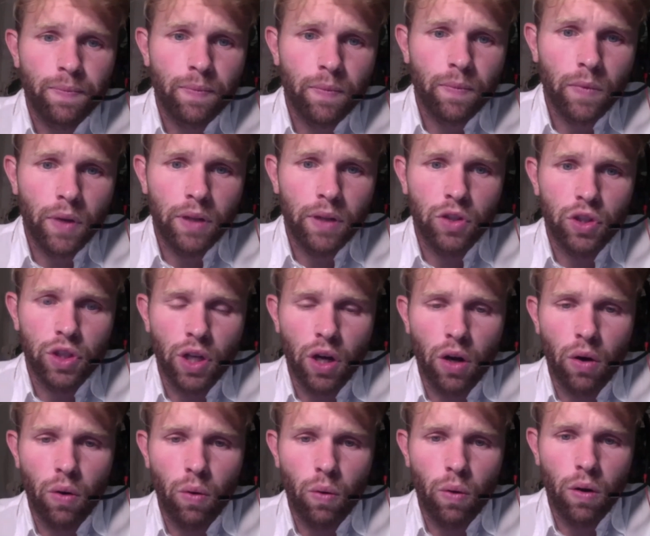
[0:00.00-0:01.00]
And
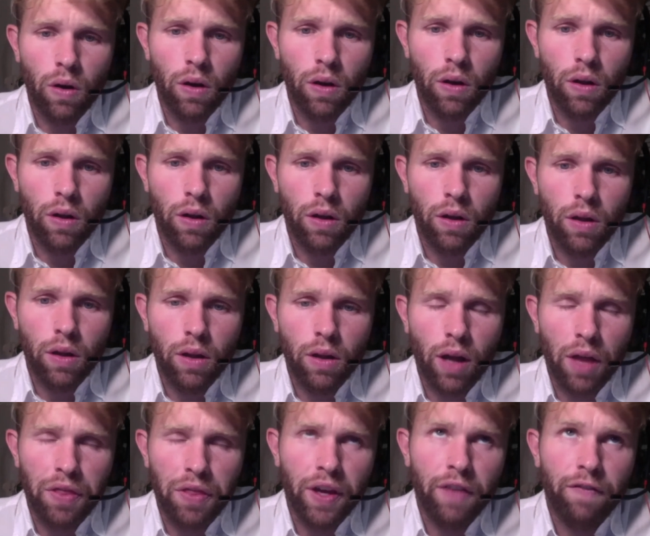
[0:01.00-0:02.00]
so
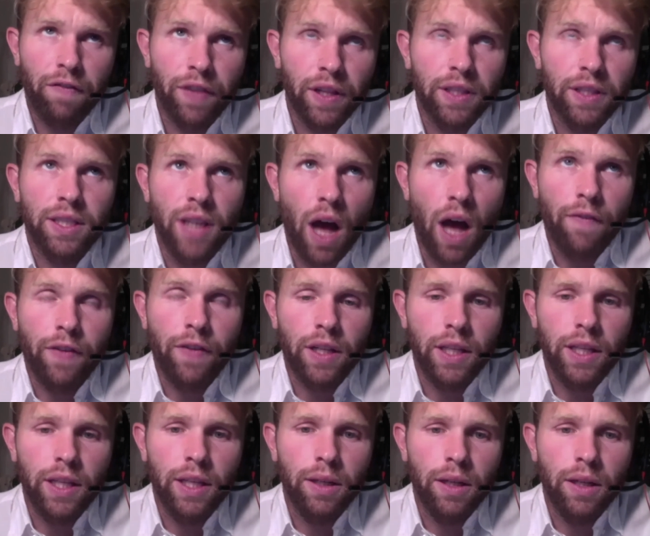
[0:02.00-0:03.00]
I think
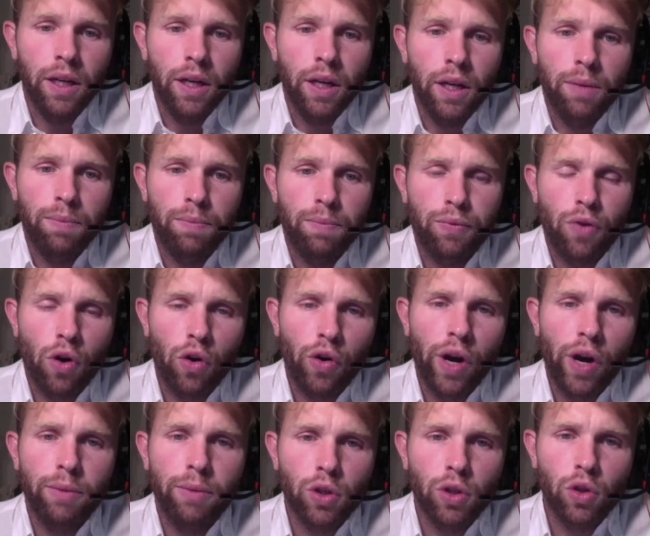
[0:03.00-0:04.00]
philosophically,
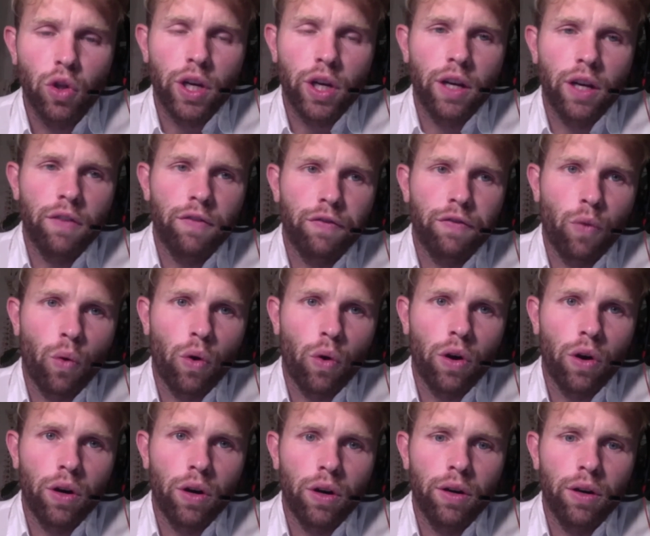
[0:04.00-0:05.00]
programs are looking
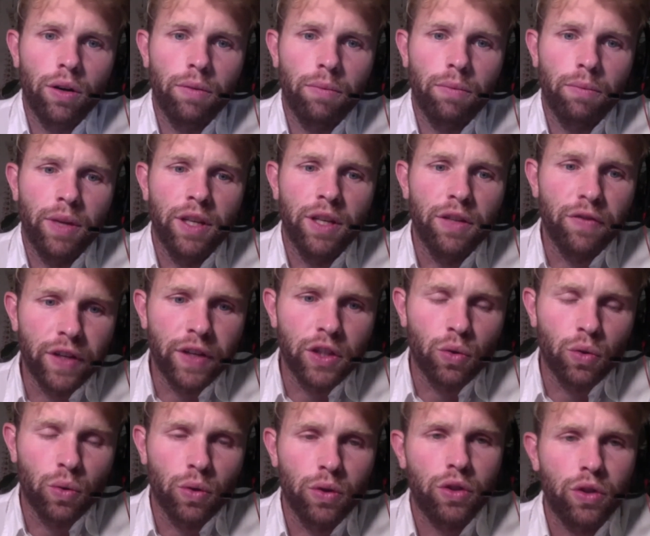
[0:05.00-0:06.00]
for
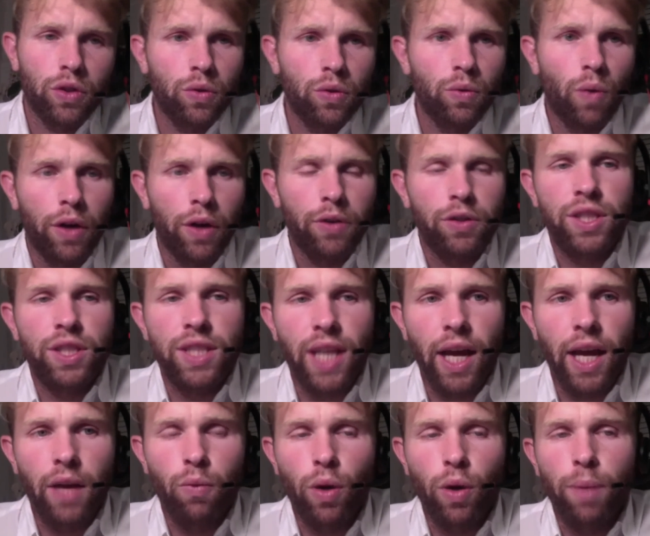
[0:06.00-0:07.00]
individuals who
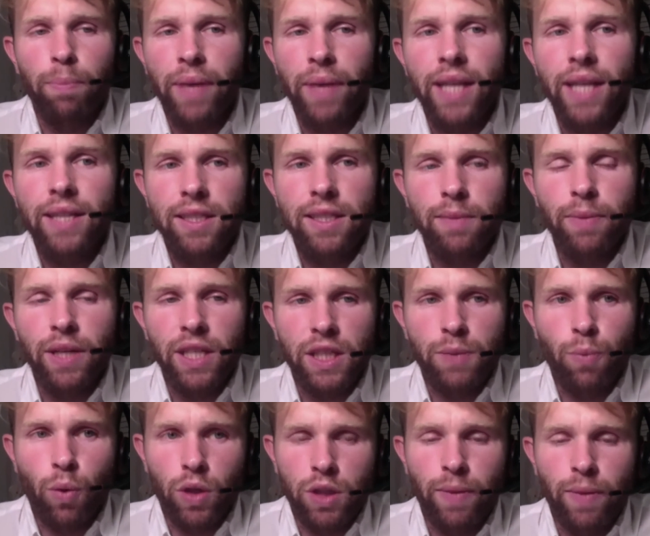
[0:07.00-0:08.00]
understand what it means to be a
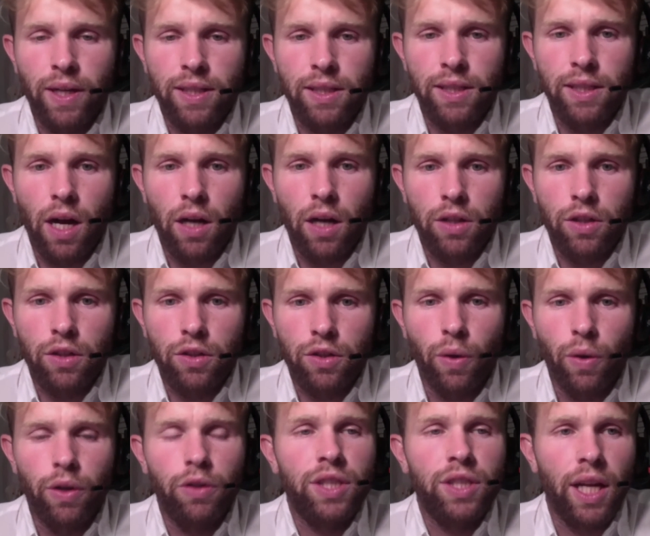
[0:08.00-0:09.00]
sports medicine doctor.
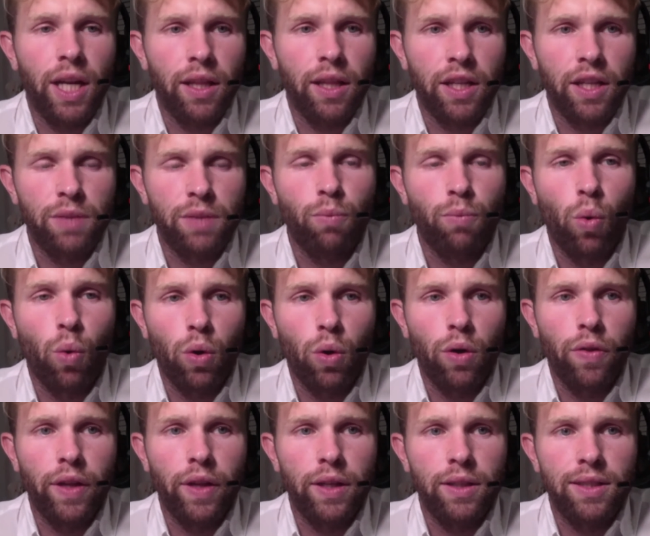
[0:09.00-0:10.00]
So understanding that it's more
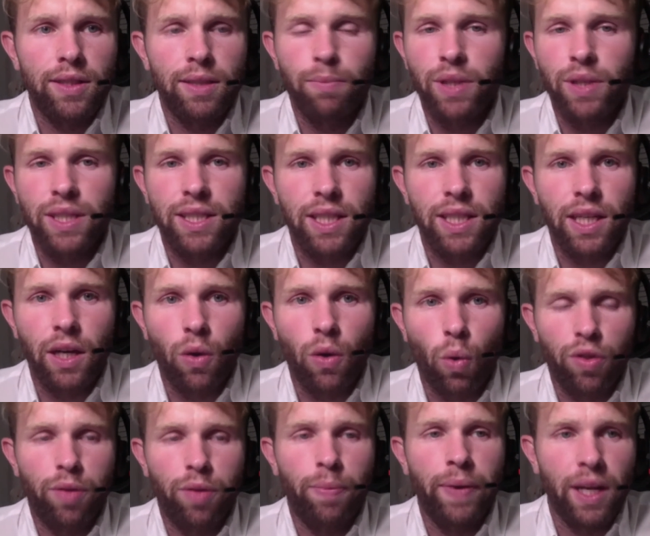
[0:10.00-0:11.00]
than simply seeing
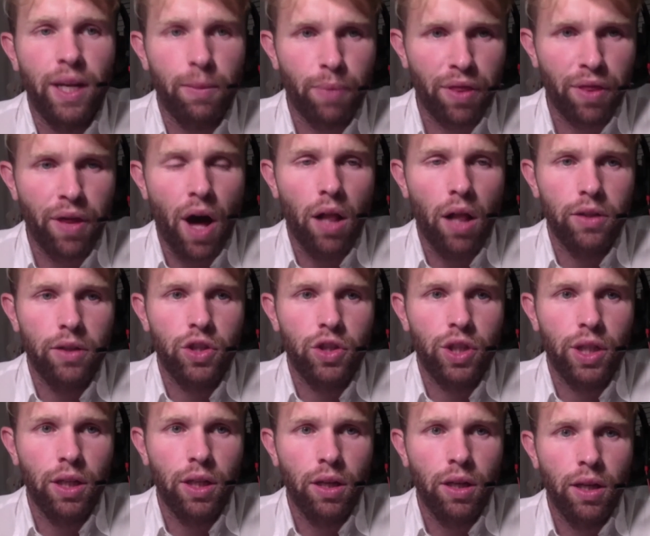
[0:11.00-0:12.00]
orthopedic
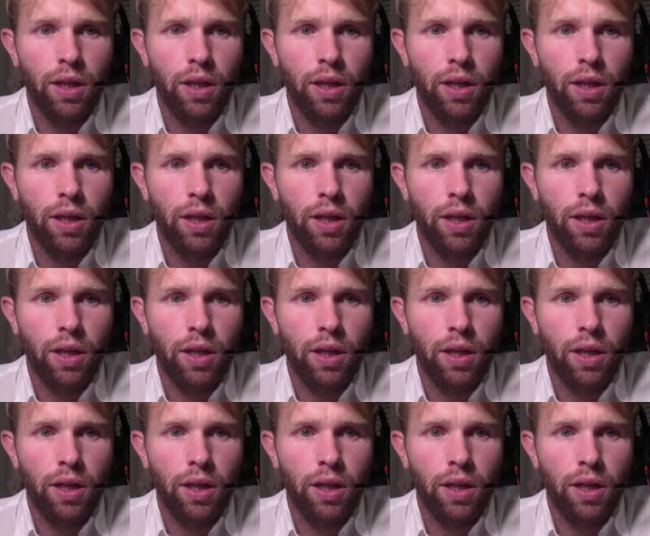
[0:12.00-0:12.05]
pathology